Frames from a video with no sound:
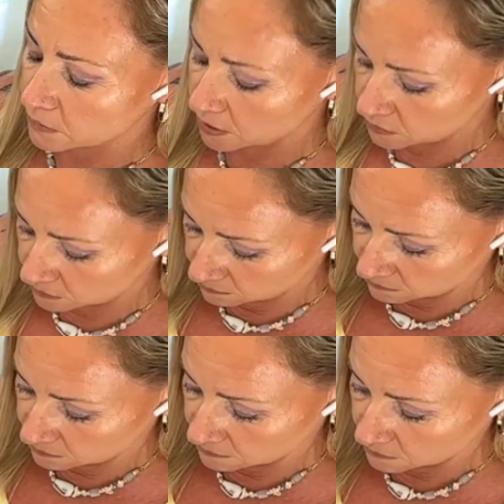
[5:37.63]
We
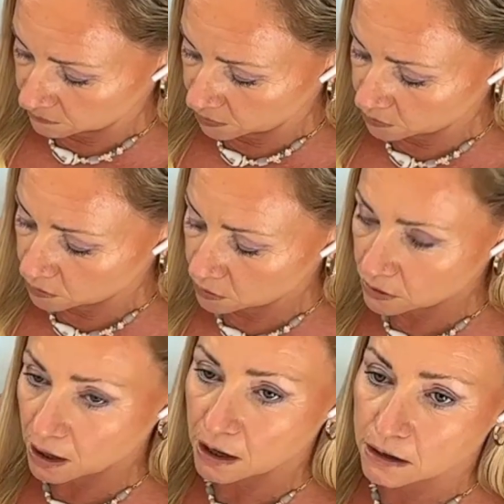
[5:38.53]

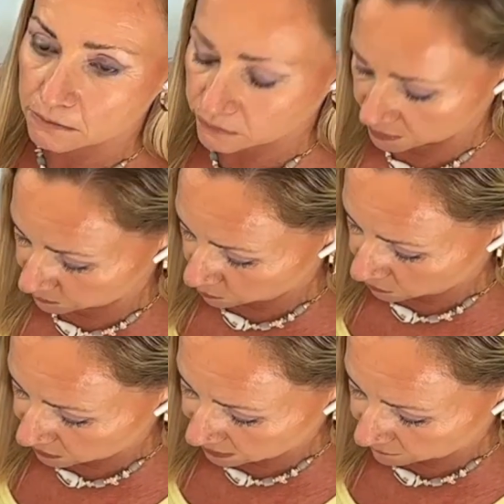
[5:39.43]
all
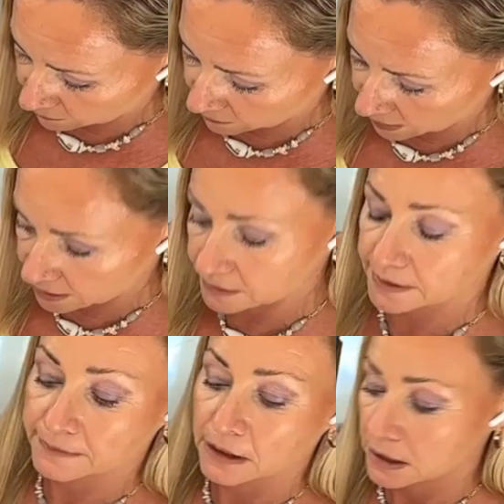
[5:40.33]
respond to different
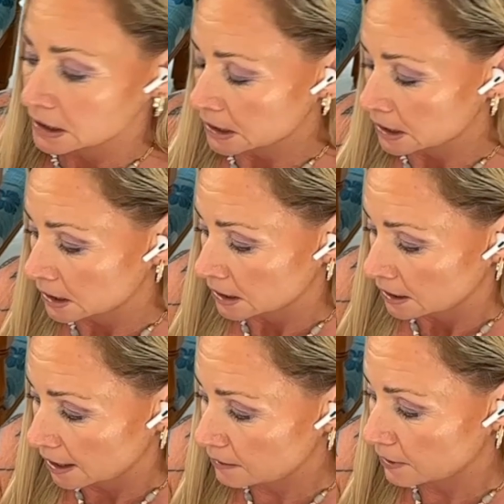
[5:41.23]
things.
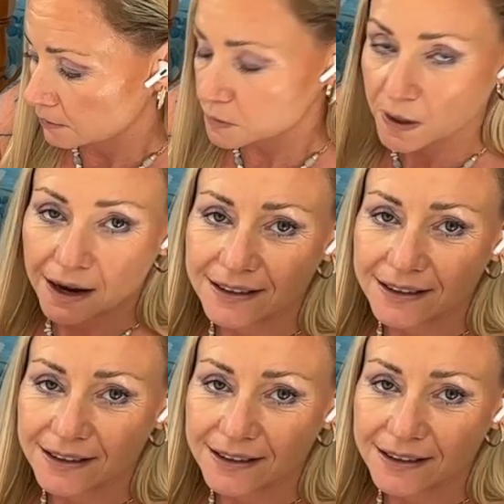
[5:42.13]
Anyway, what's